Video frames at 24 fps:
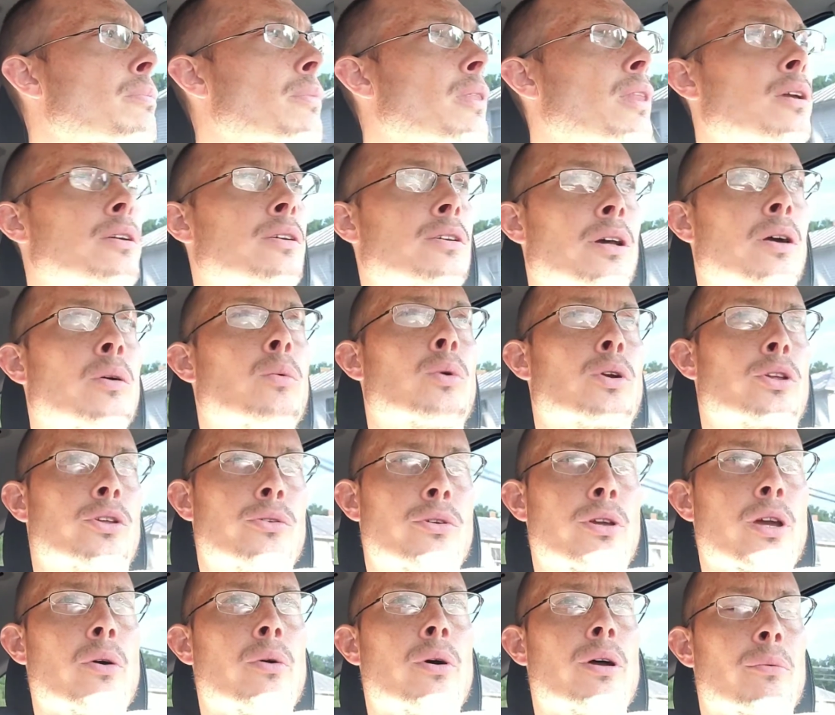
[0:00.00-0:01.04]
where you
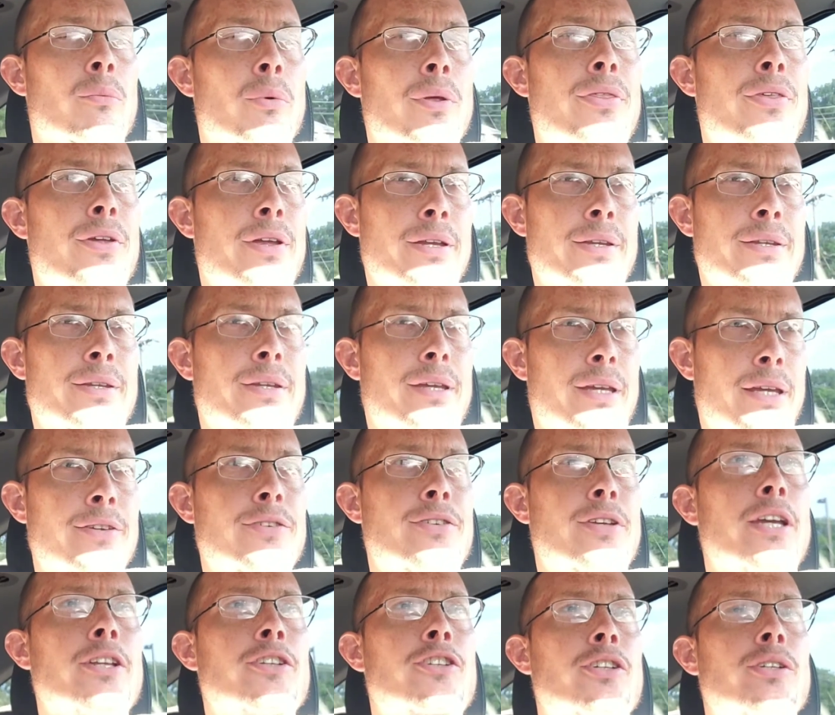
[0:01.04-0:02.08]
go in with the
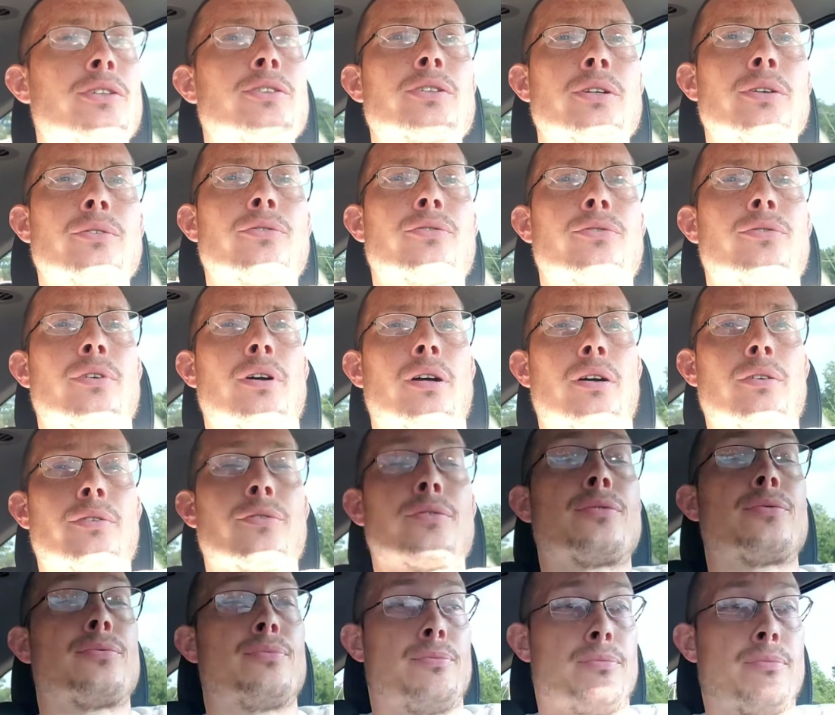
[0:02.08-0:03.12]
intentions of
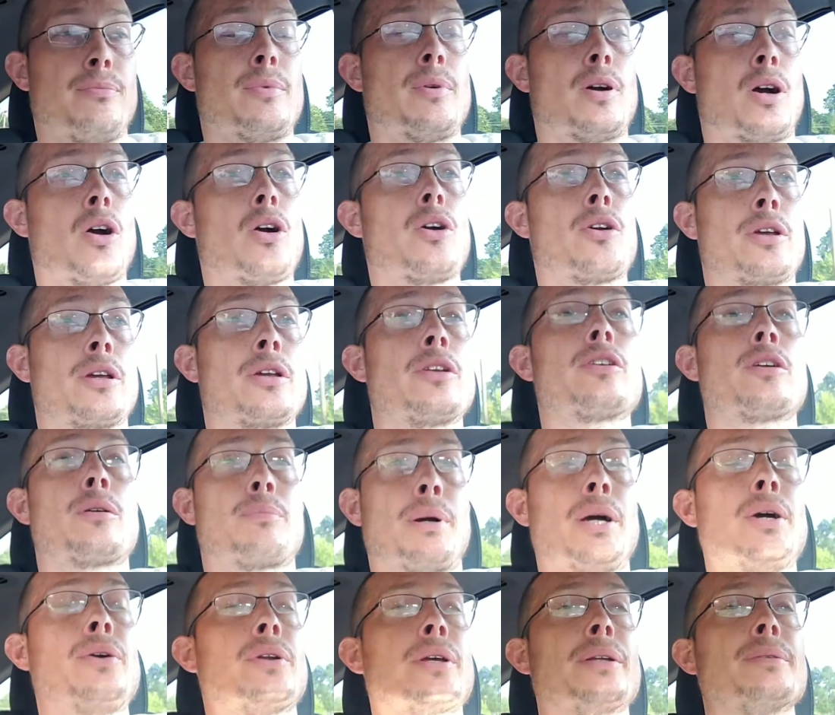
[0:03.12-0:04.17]
hurting your
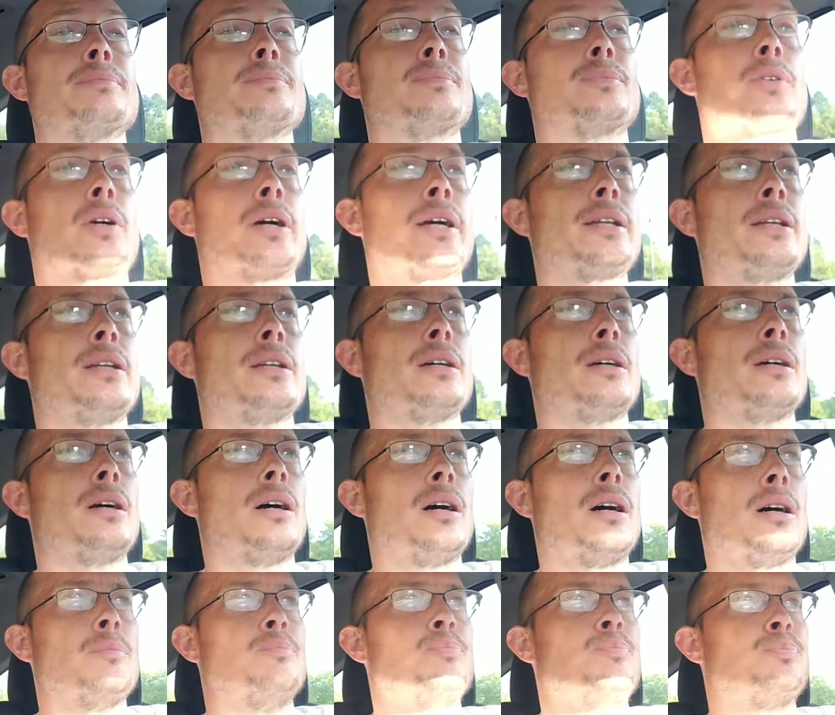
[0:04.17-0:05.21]
opponent, right?
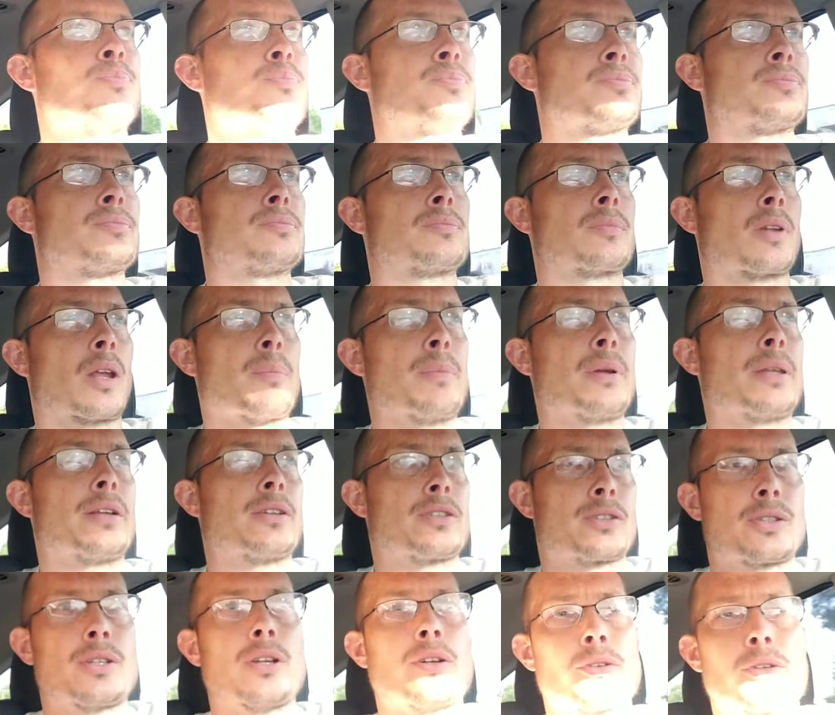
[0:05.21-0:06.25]

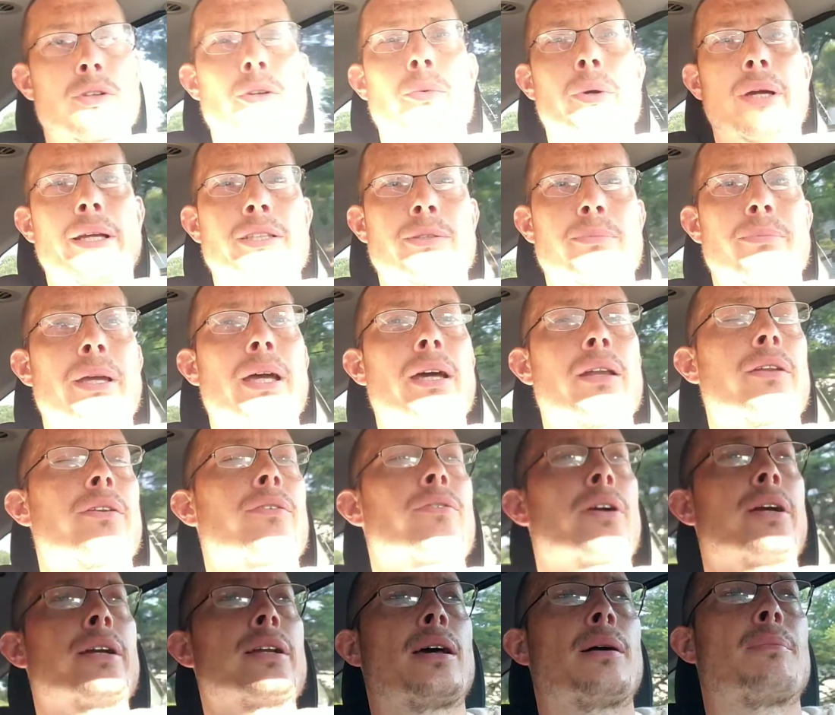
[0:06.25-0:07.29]
There's no two ways about it,
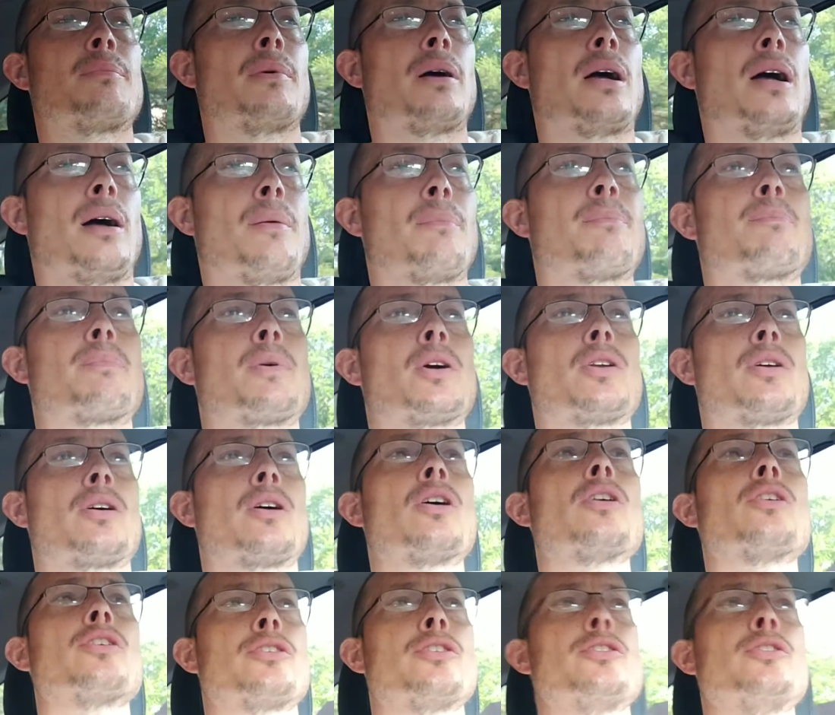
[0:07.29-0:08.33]
right? I'm going to
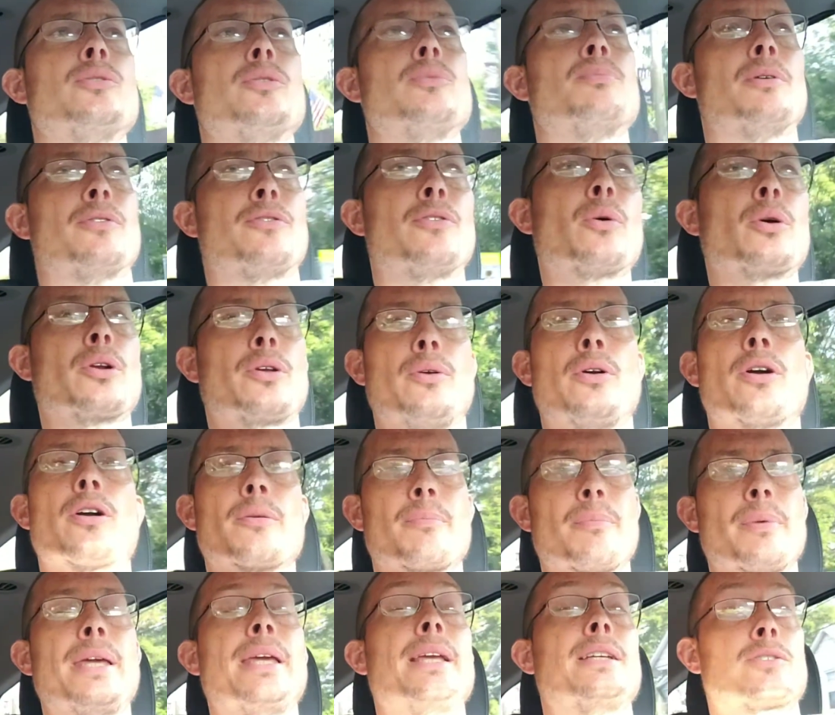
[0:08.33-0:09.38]
hurt you before you hurt
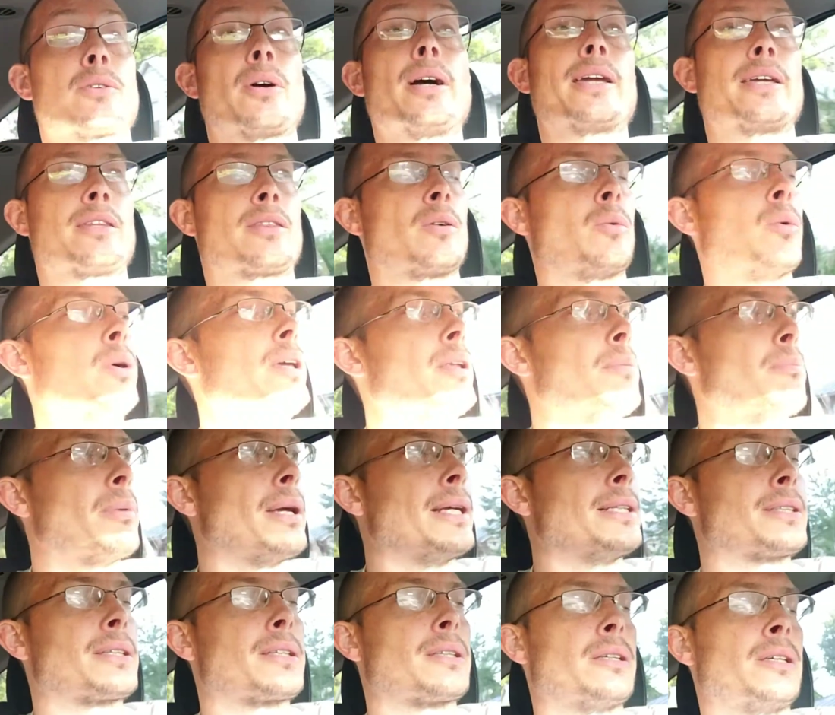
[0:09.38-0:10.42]
me, so I get the win,
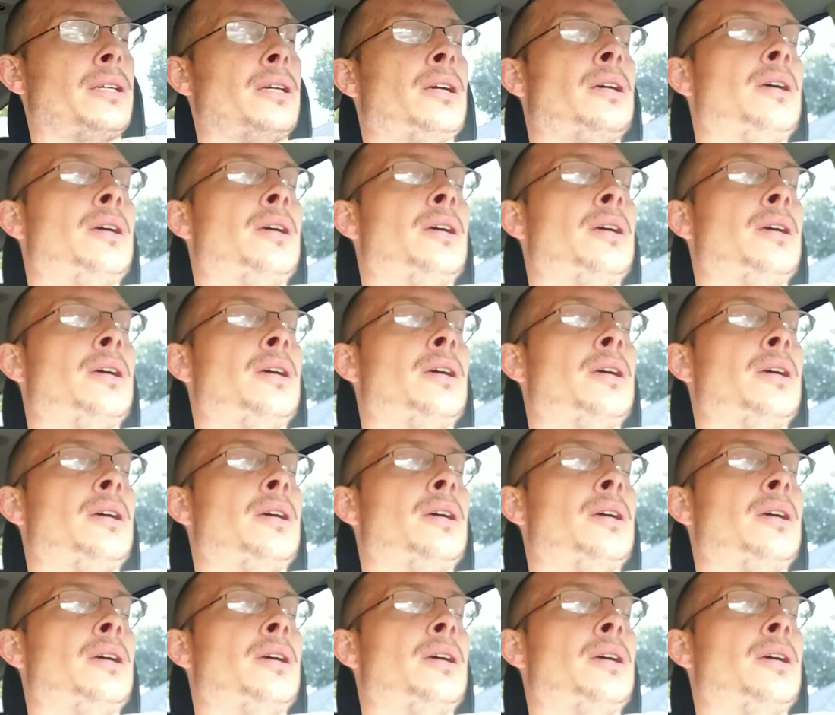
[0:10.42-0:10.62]
basically.